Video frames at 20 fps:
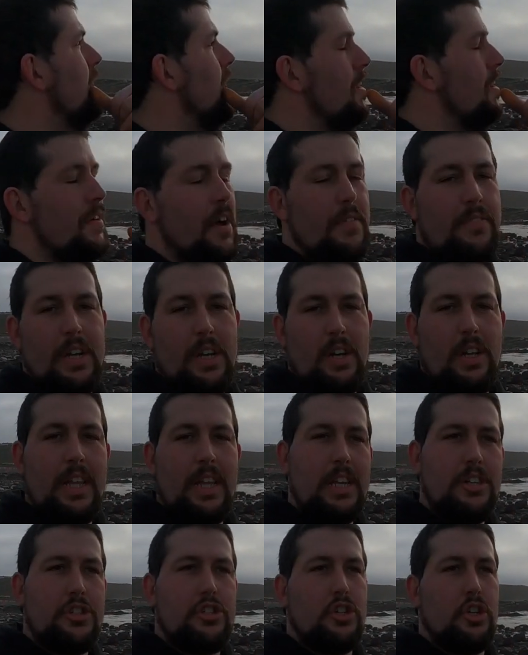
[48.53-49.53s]
I have a little
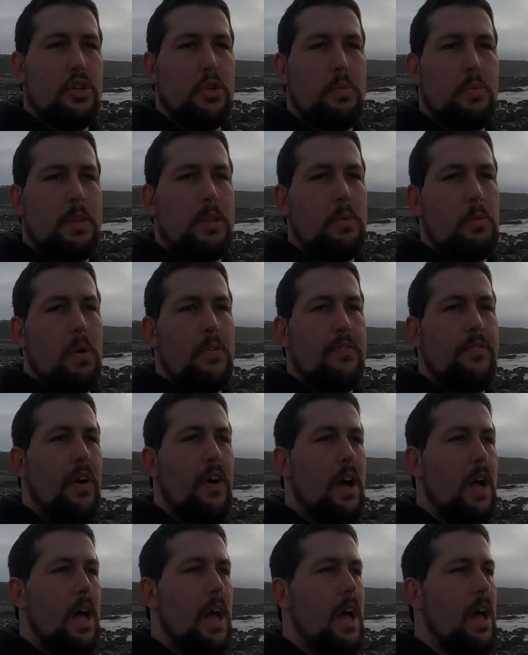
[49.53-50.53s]
issue with the
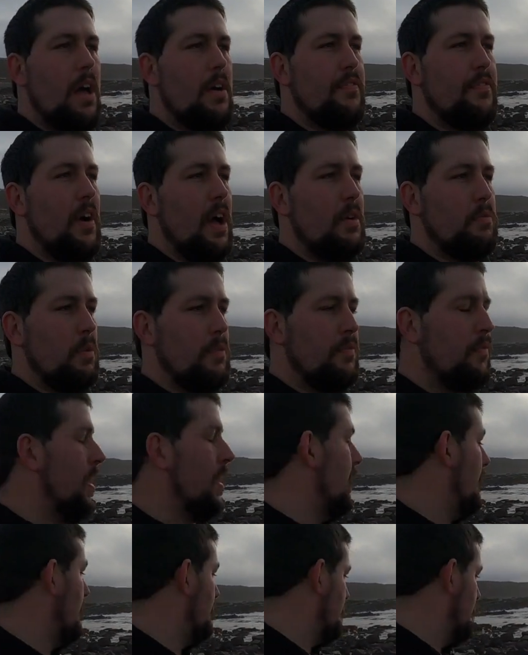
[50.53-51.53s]

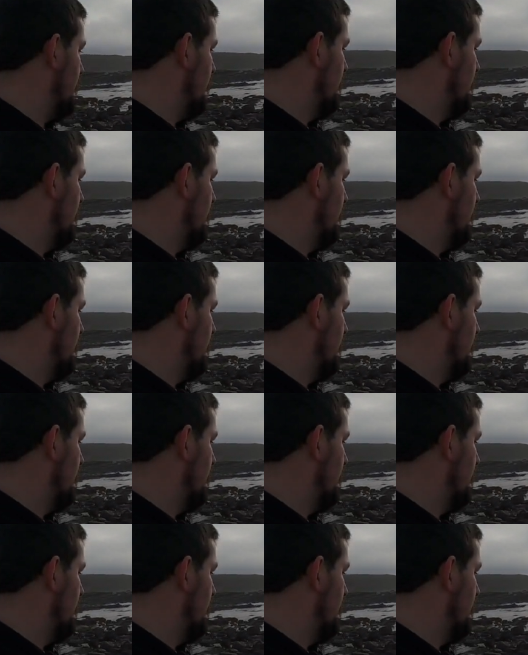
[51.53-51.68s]
515.